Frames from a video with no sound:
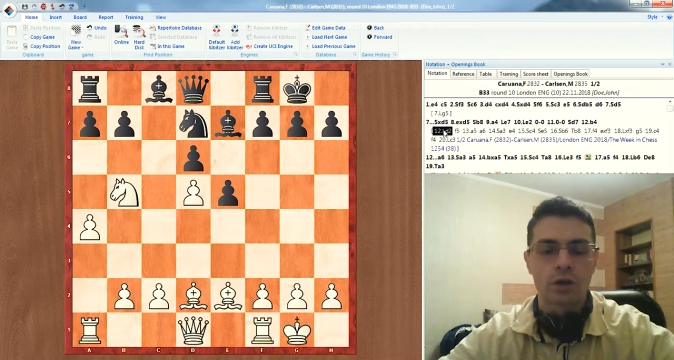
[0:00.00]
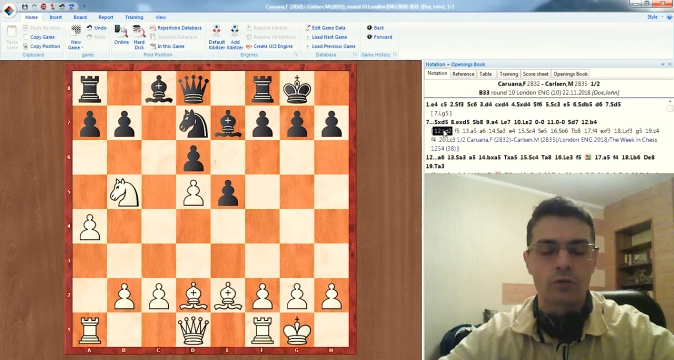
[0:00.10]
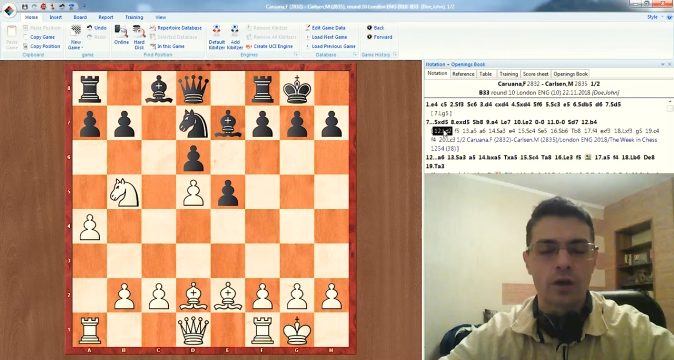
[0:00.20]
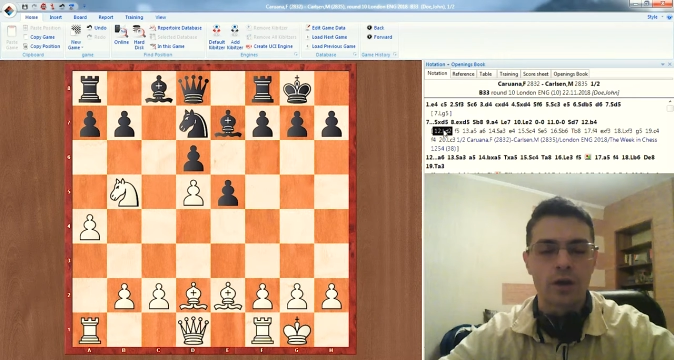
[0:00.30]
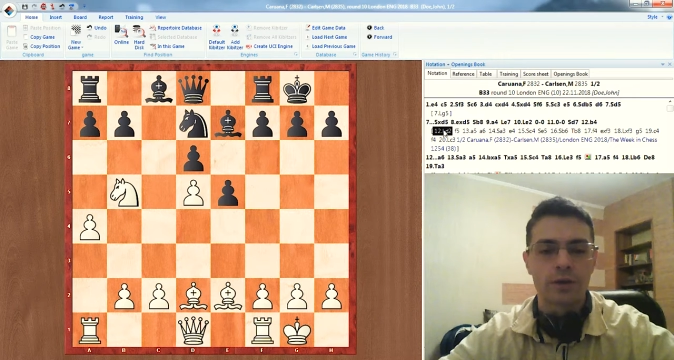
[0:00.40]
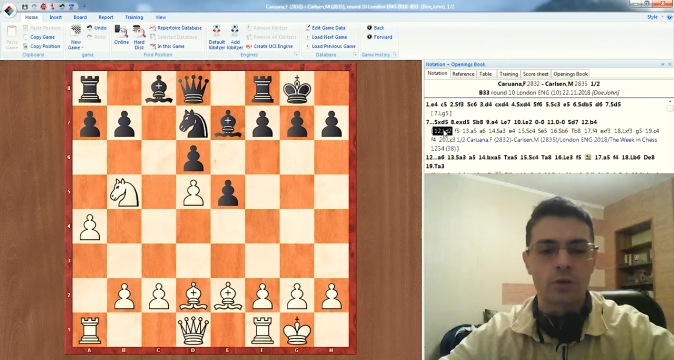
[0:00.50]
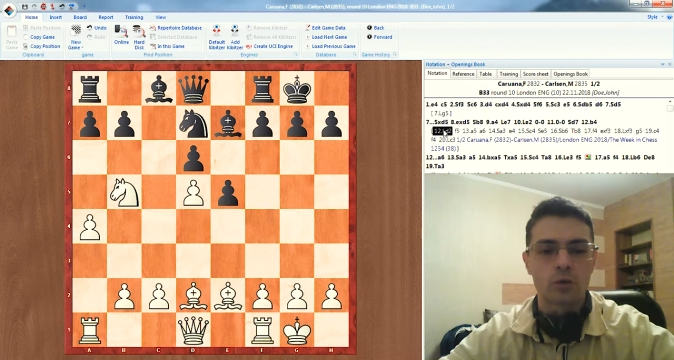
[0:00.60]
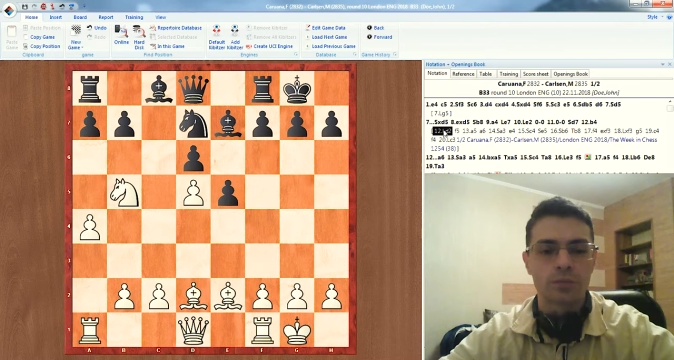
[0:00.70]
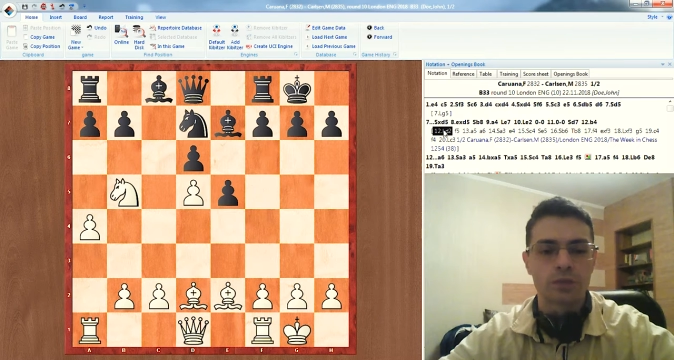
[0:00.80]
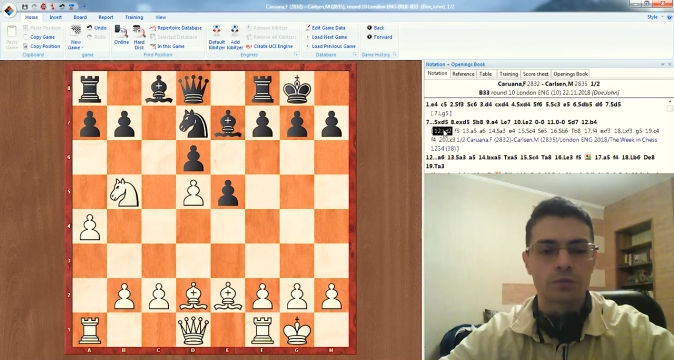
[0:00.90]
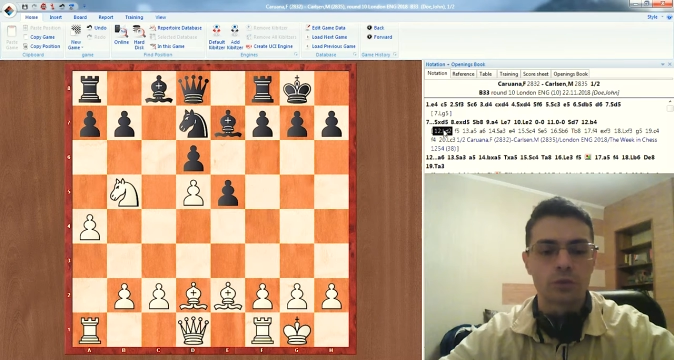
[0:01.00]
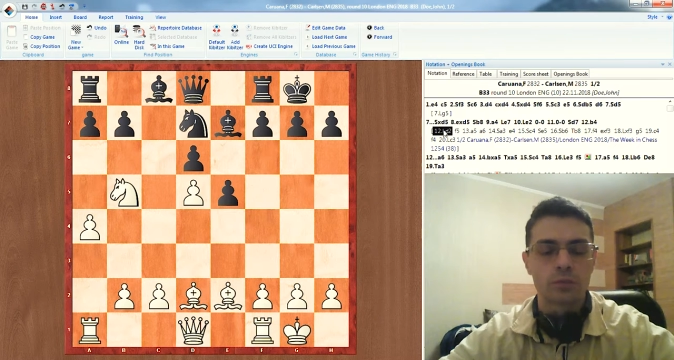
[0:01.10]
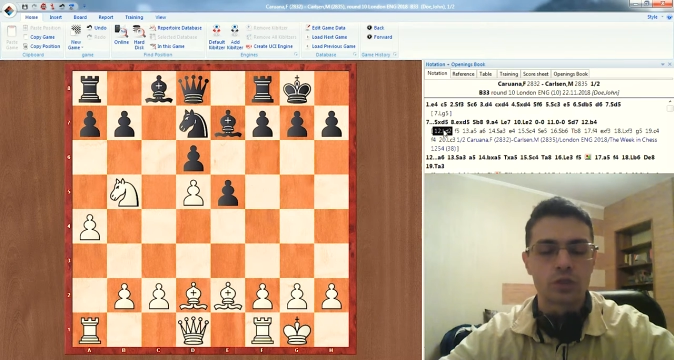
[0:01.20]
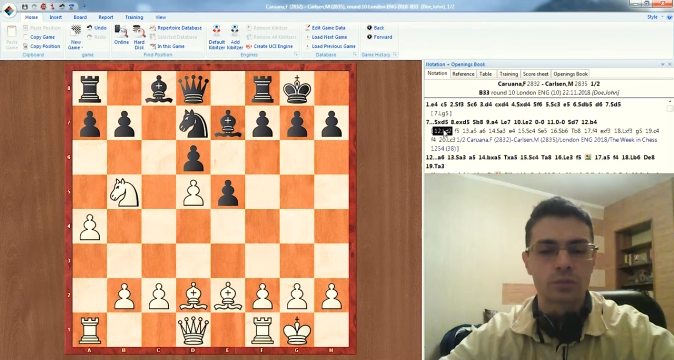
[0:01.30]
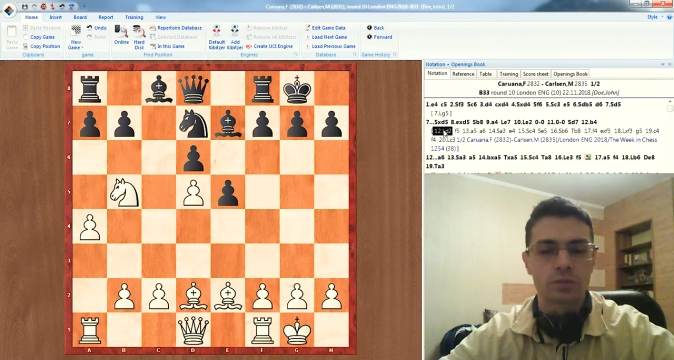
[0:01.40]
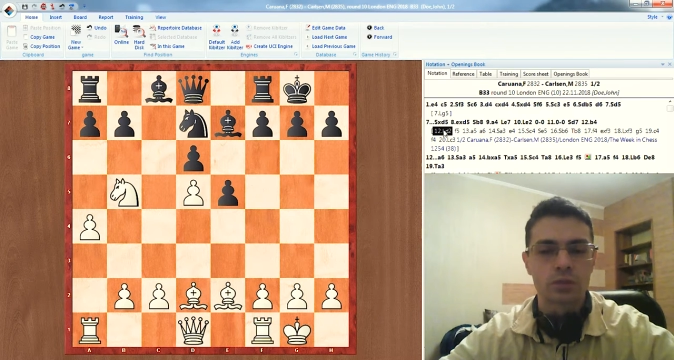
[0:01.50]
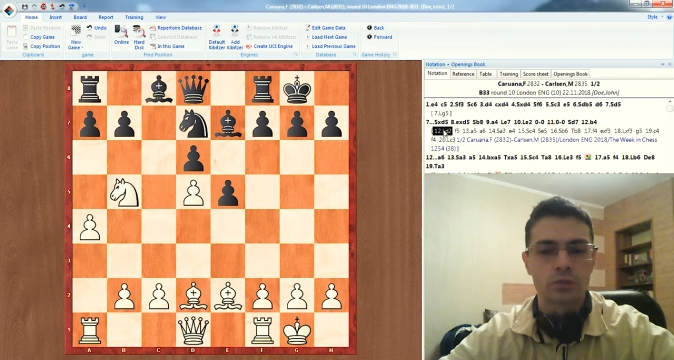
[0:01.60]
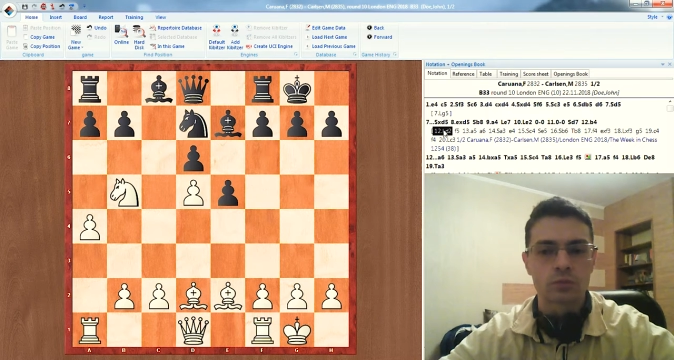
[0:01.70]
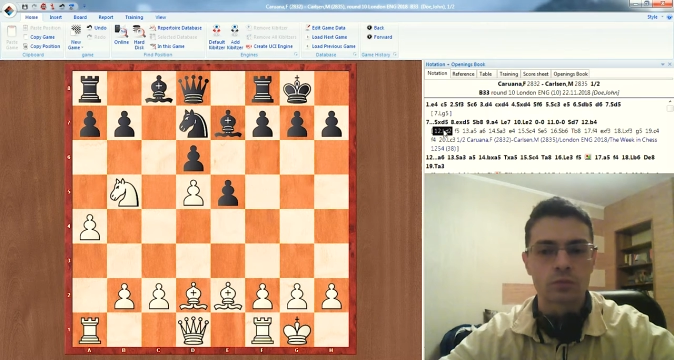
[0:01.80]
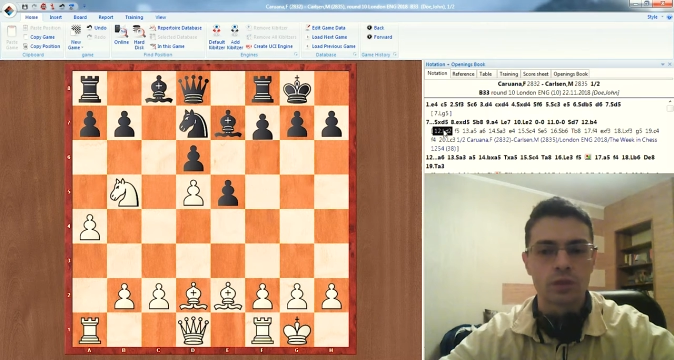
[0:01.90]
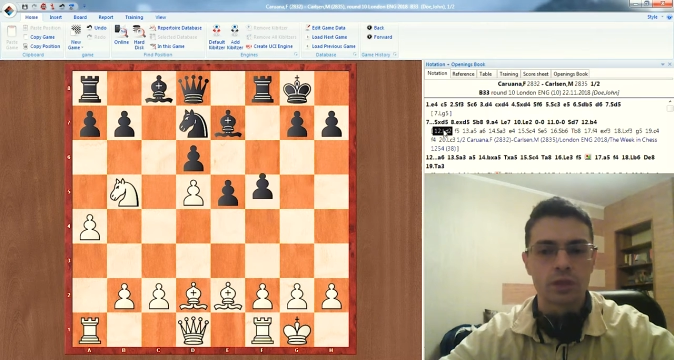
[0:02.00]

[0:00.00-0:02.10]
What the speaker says: Caruana opted for bishop d2,